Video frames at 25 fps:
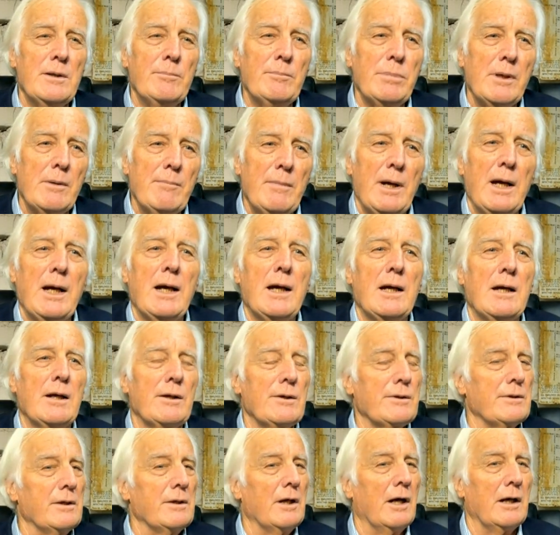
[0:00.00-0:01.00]
simply making
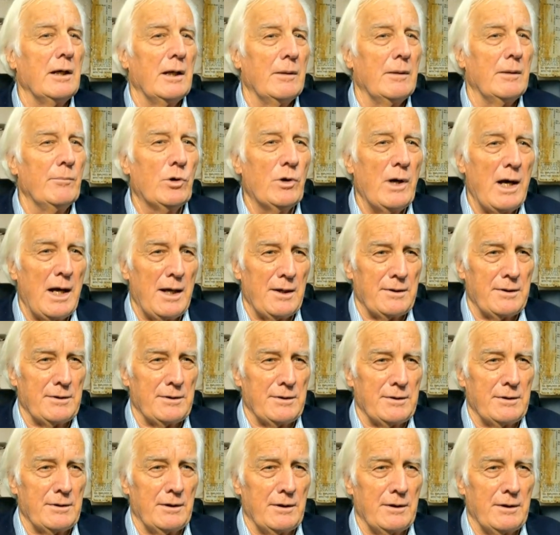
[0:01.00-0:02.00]
it slightly more
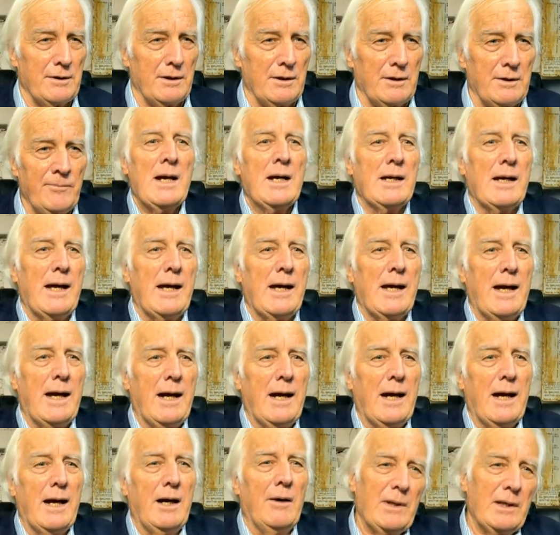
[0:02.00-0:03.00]
acid.
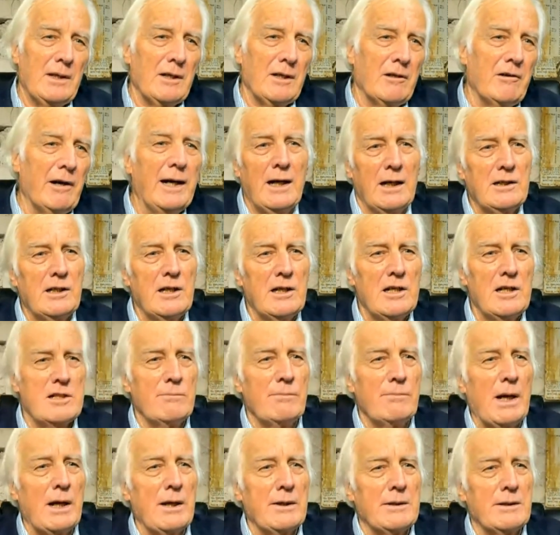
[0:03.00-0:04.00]
Now, the Great
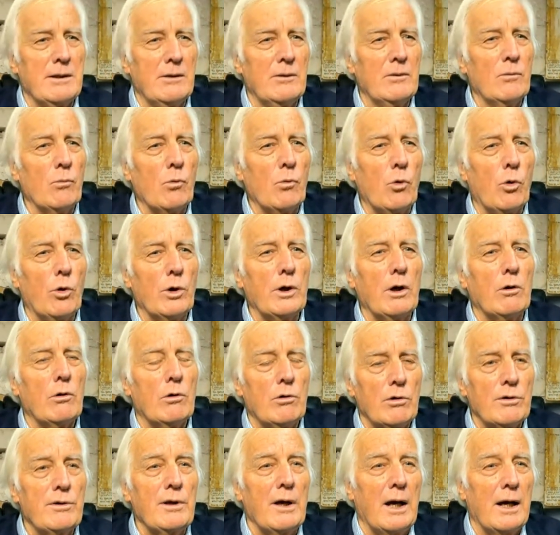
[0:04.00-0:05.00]
Artesian Basin water
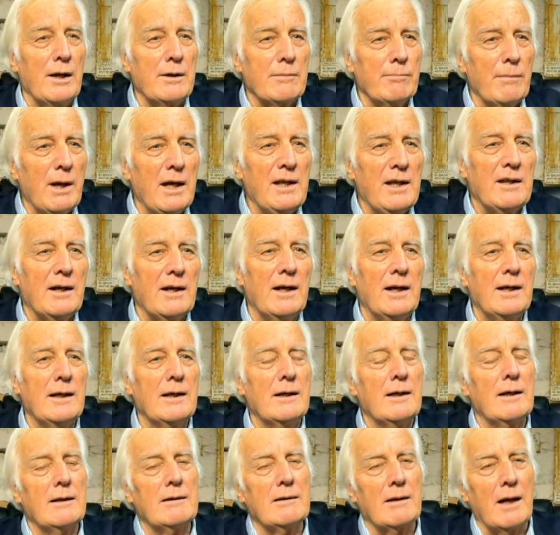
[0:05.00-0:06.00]
also has
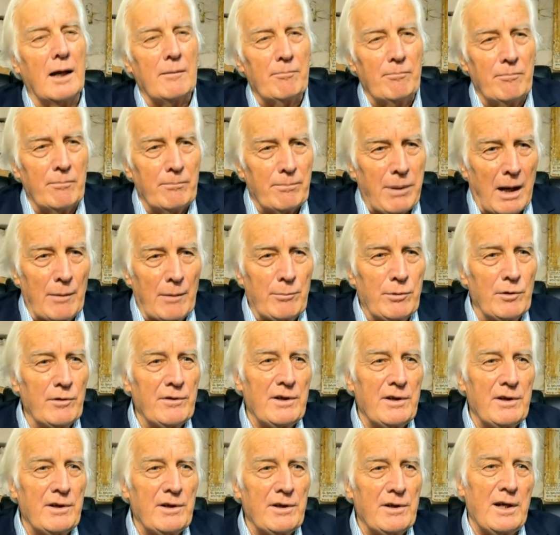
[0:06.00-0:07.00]
methane in it that
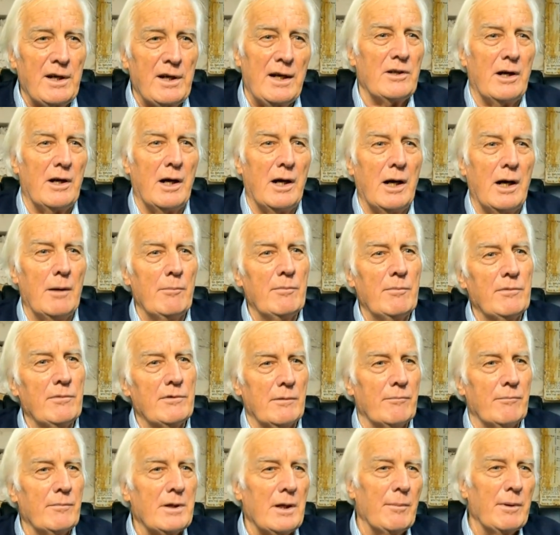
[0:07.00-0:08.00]
bubbles out at times
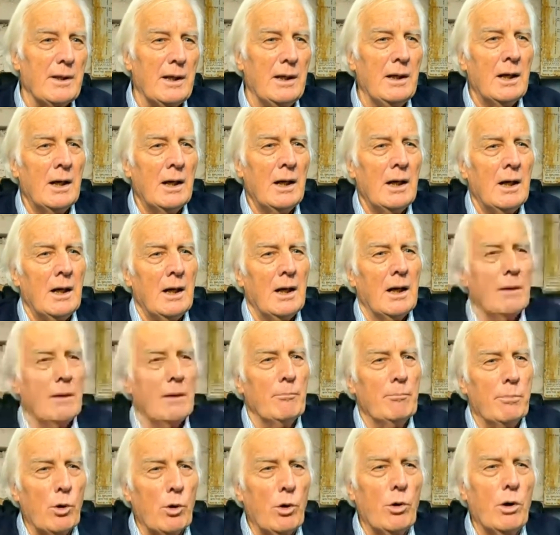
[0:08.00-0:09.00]
from some of the
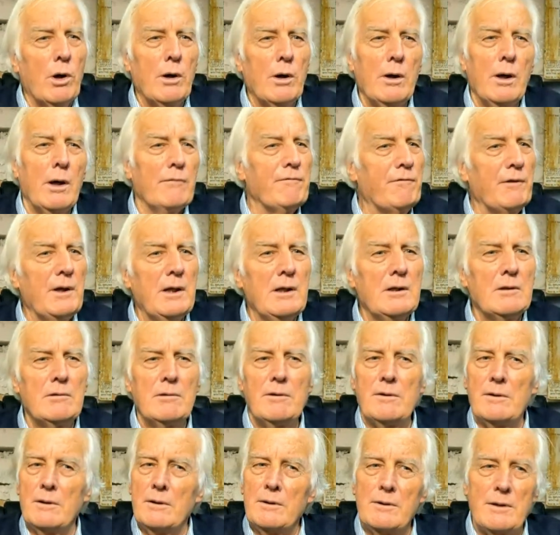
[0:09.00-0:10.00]
bore
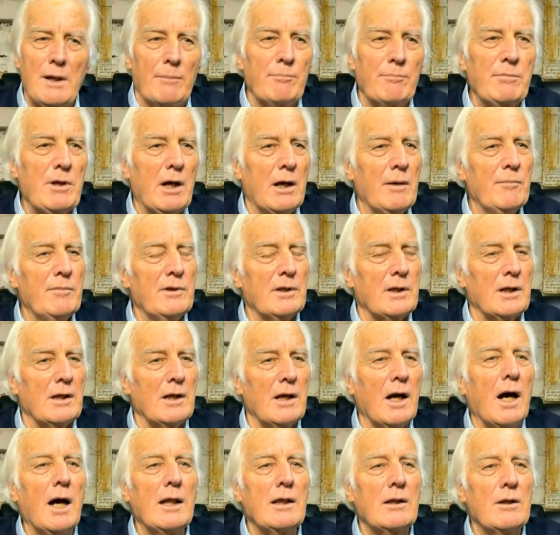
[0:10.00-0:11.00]
fields, and sometimes you
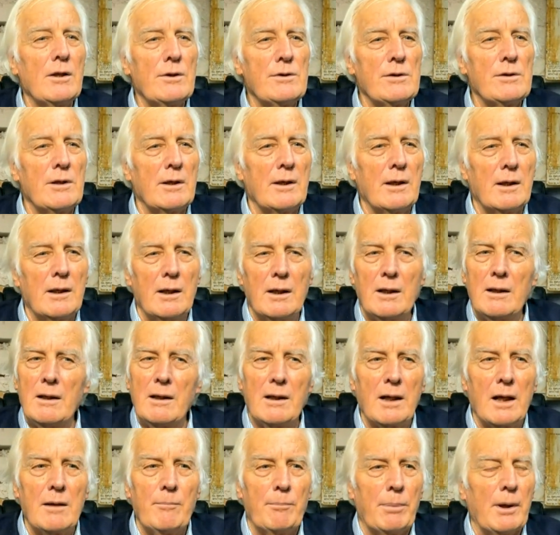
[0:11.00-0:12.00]
can light this and
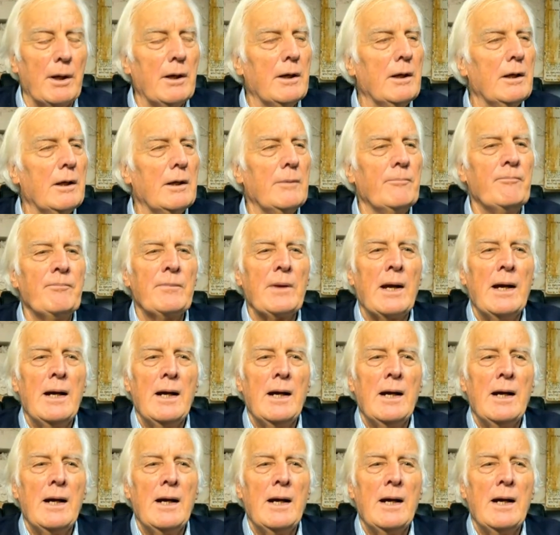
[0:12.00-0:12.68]
they burn.